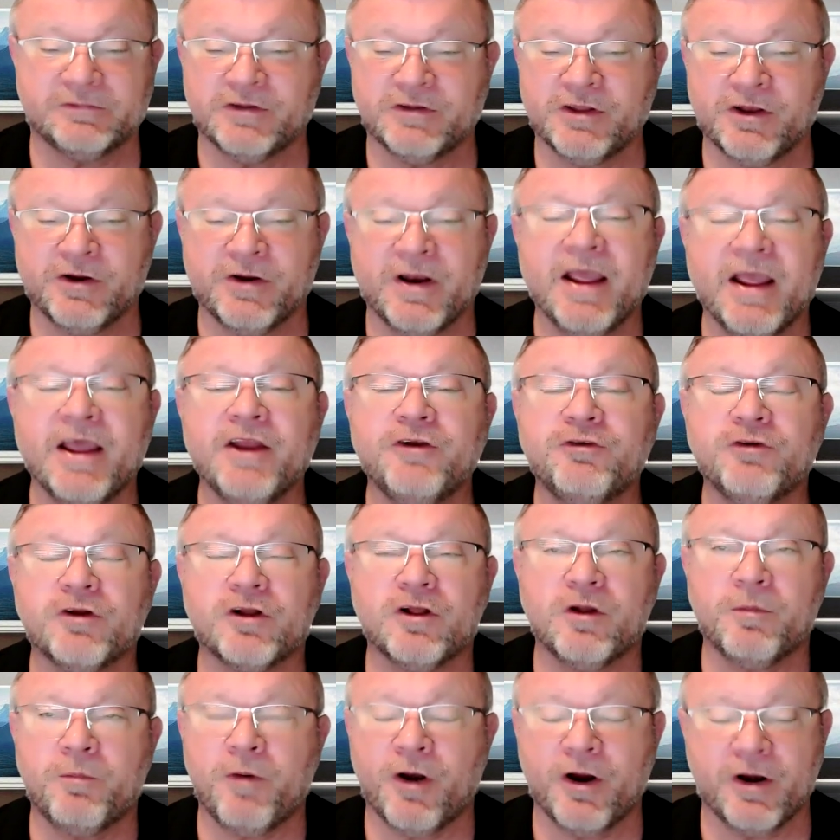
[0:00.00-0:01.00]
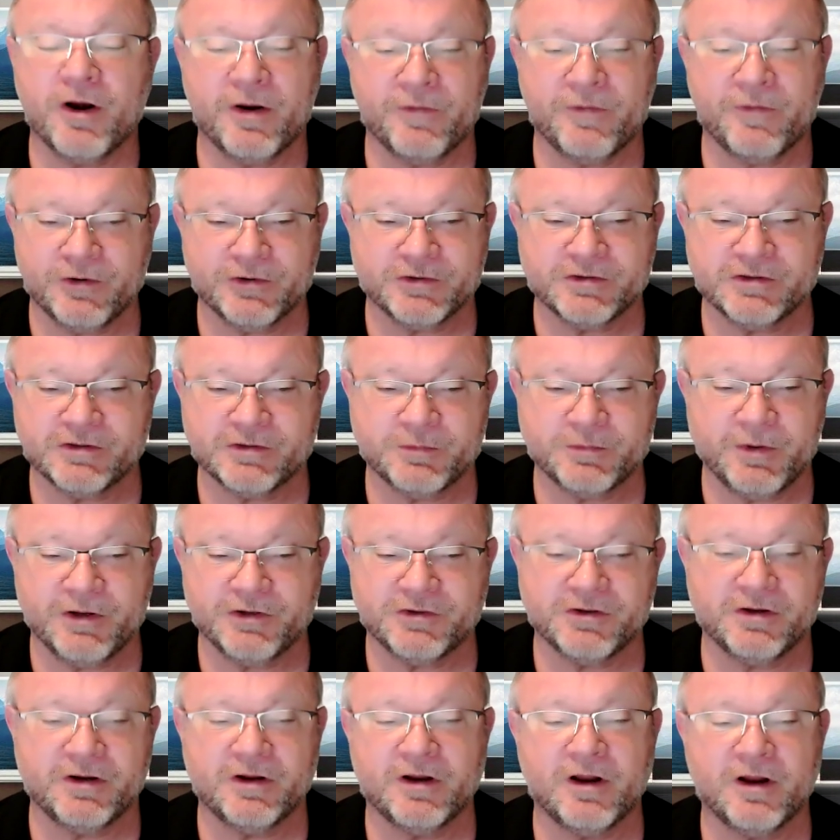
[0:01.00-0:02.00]
They're an integral part of your
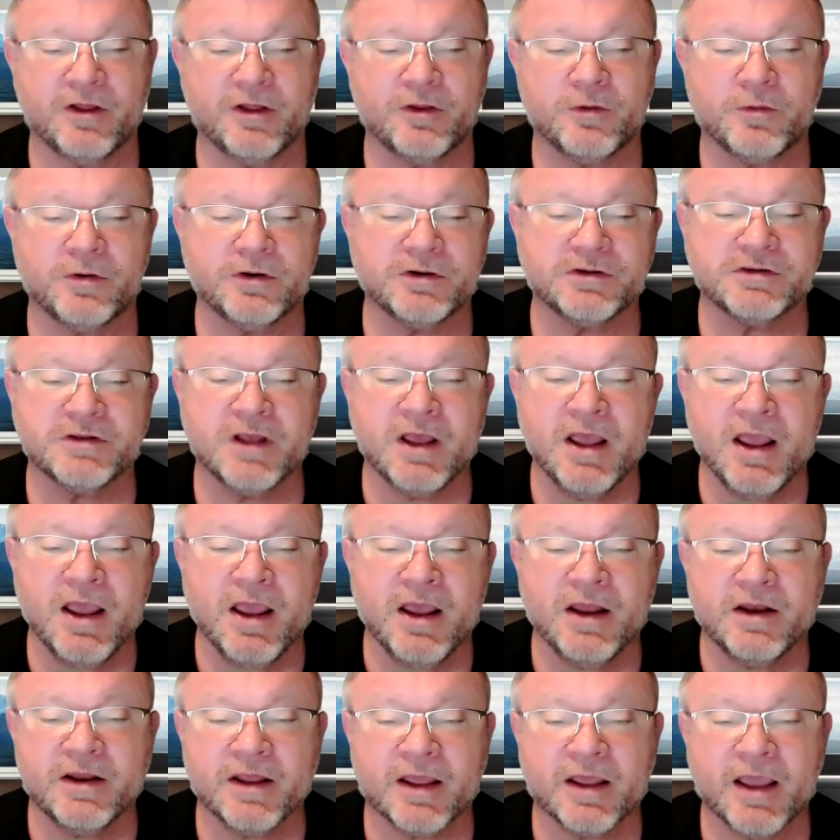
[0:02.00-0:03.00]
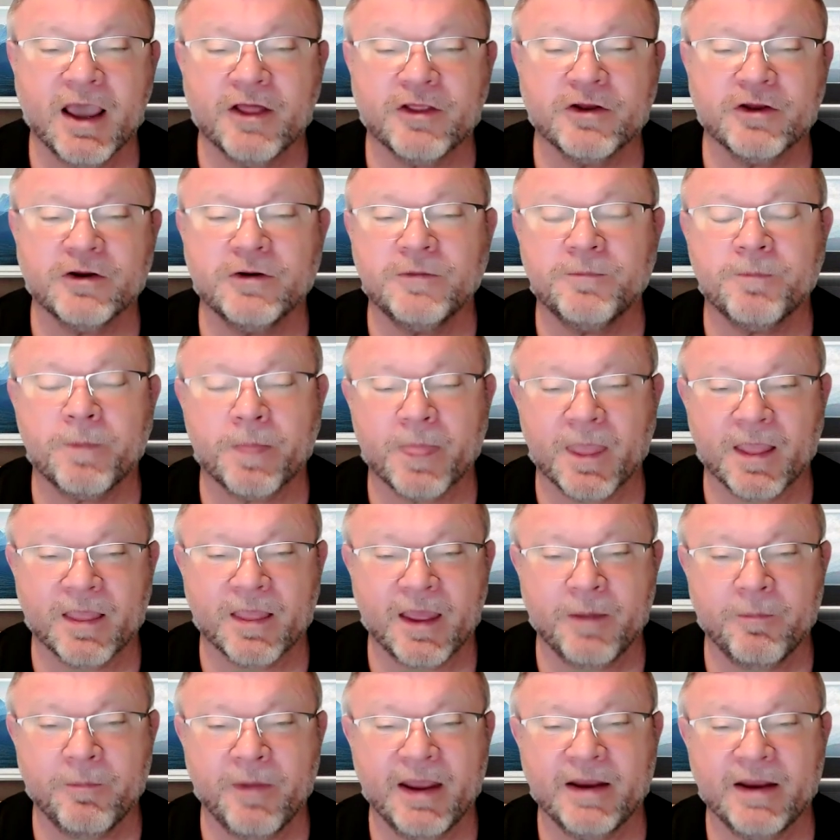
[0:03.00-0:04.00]
suspension, in other words. Together,
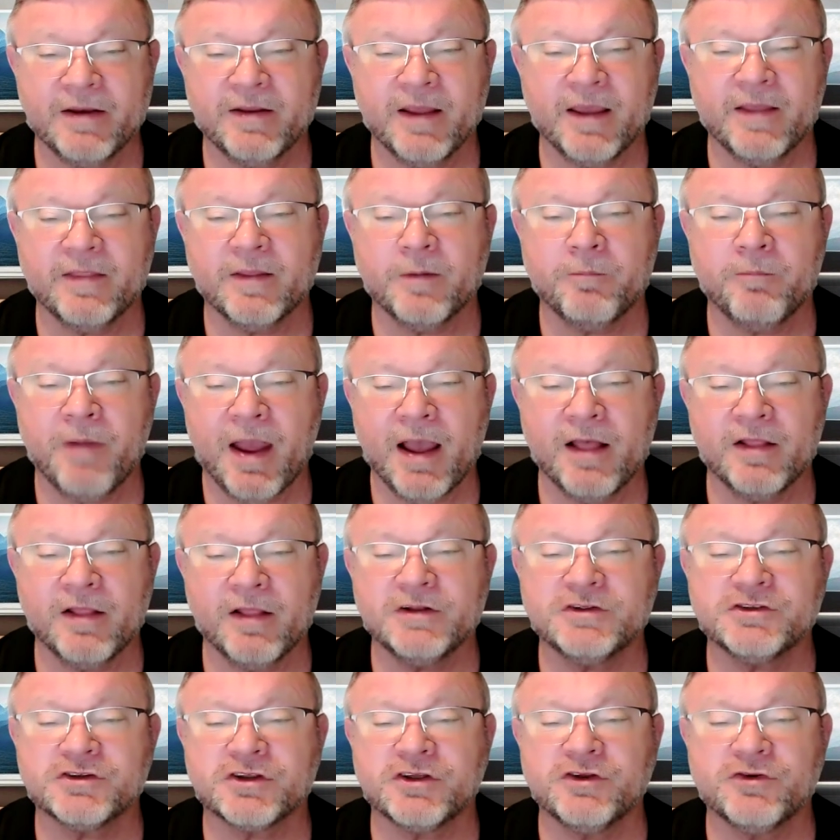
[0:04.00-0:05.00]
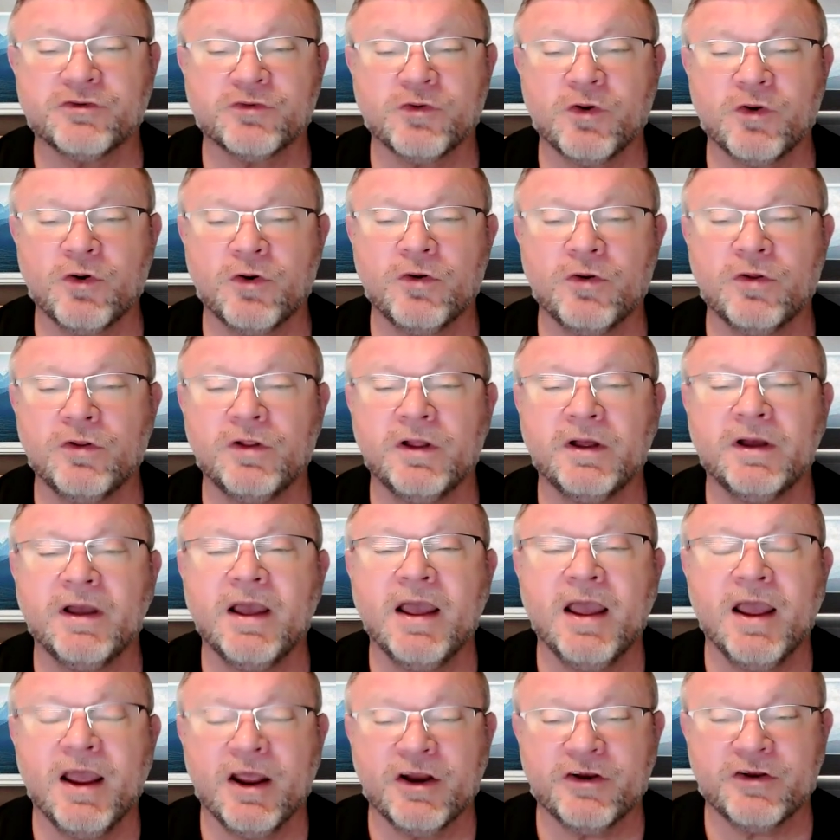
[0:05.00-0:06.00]
they maintain the balance, control,
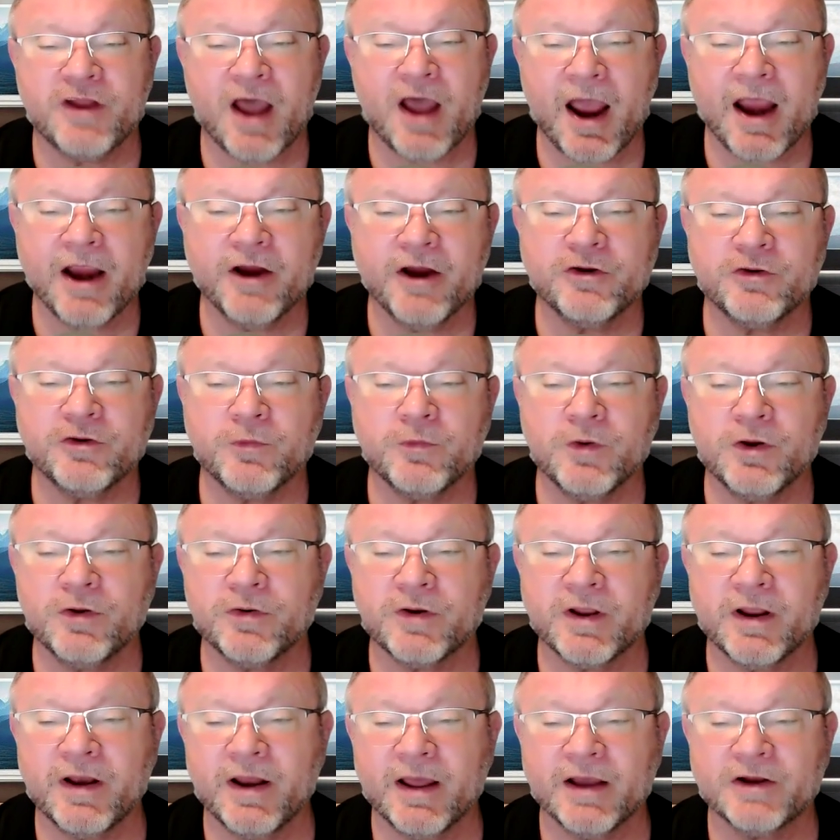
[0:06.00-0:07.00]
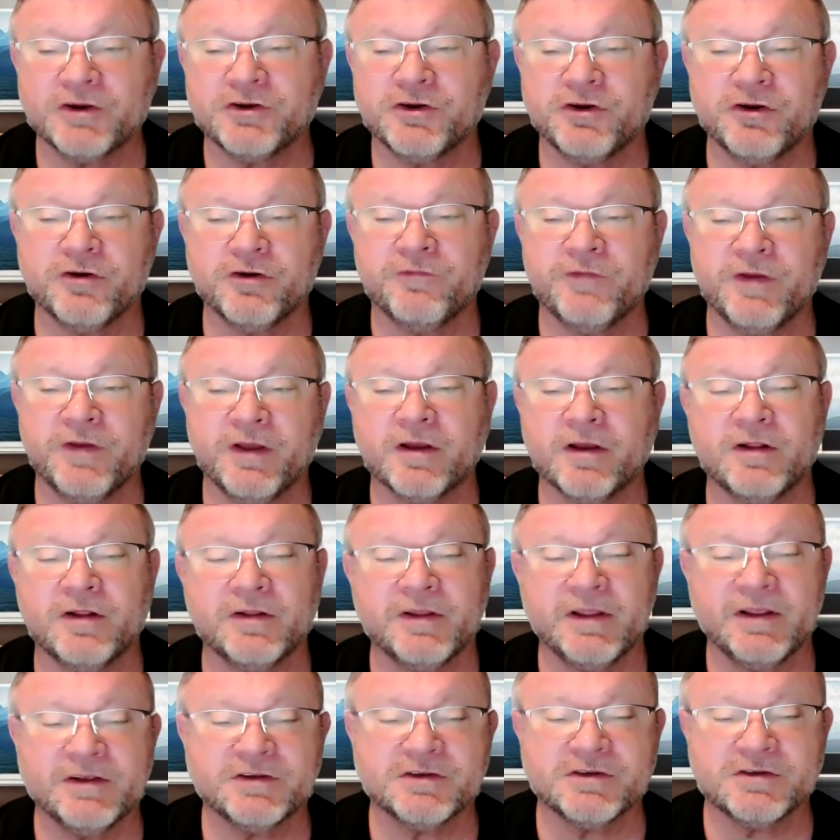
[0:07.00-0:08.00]
tire-to-road connection your vehicle
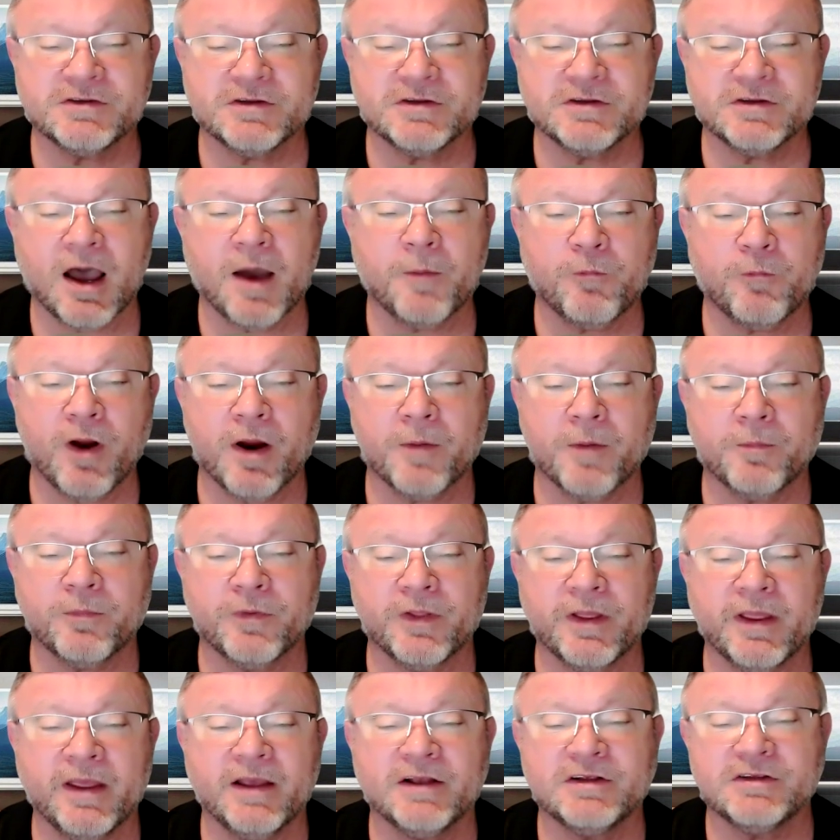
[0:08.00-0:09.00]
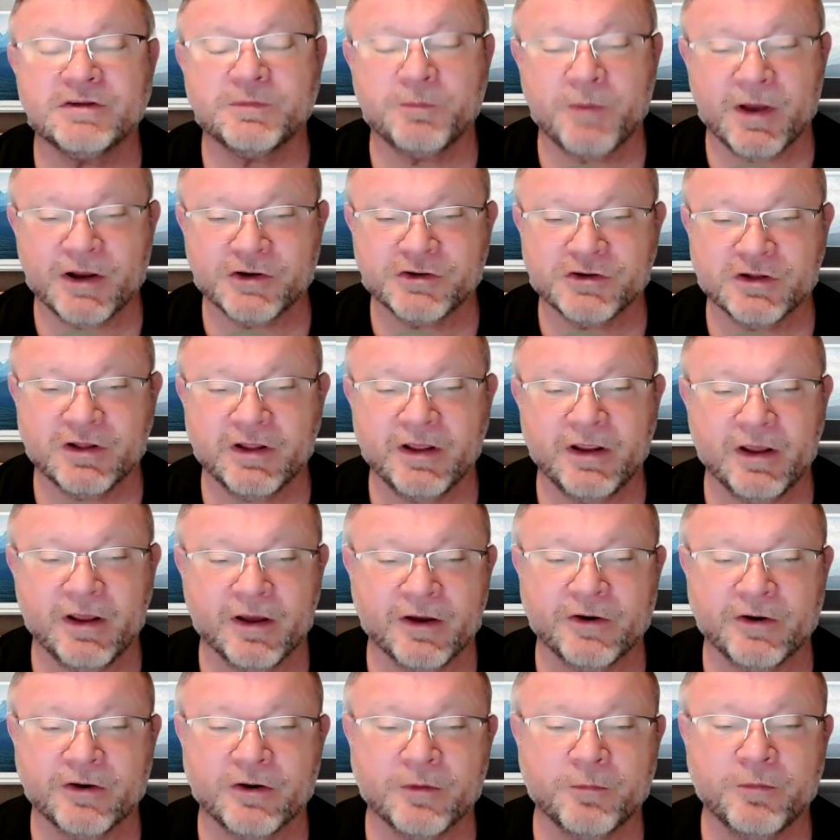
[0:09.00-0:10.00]
needs to stop properly, especially
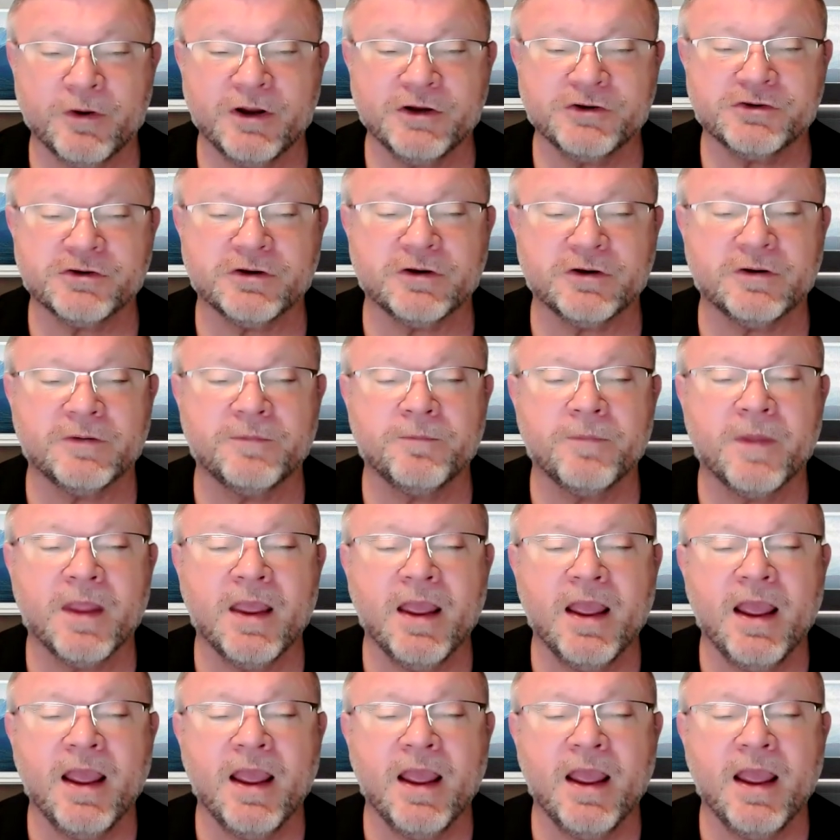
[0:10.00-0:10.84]
under pressure.